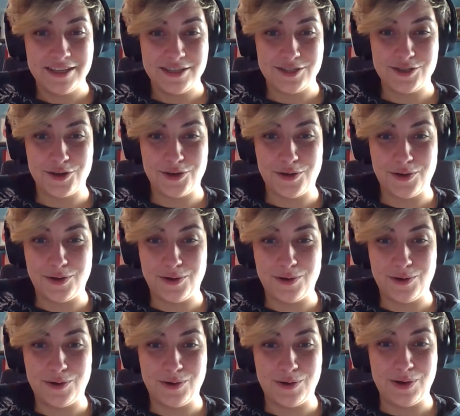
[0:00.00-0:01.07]

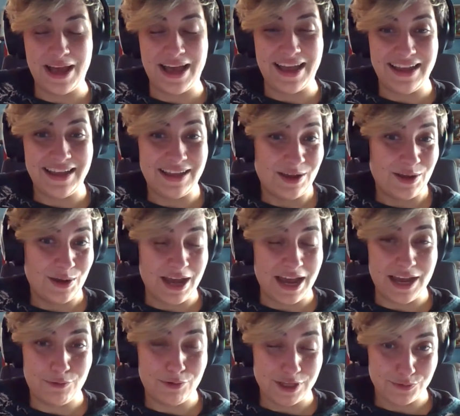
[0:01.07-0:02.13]
So
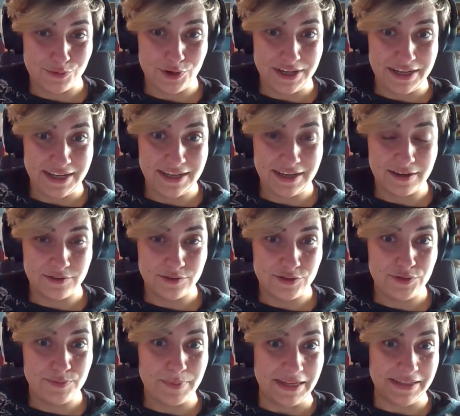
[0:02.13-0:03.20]
I was working on two